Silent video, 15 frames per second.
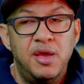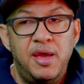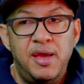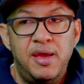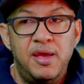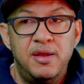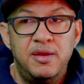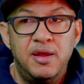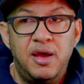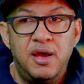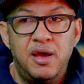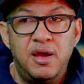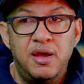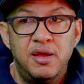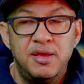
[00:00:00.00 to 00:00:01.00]
And
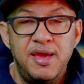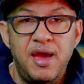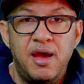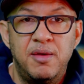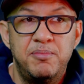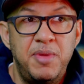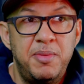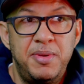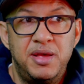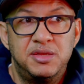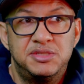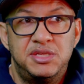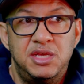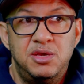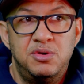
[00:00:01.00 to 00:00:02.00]
yeah, maybe I'll
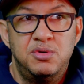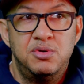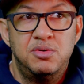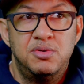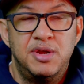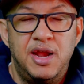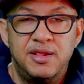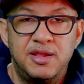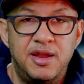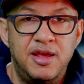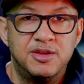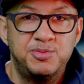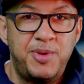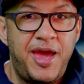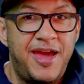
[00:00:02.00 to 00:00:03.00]
see you at the
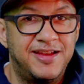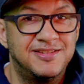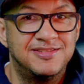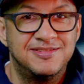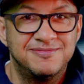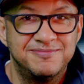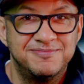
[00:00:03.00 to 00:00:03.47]
next PAX.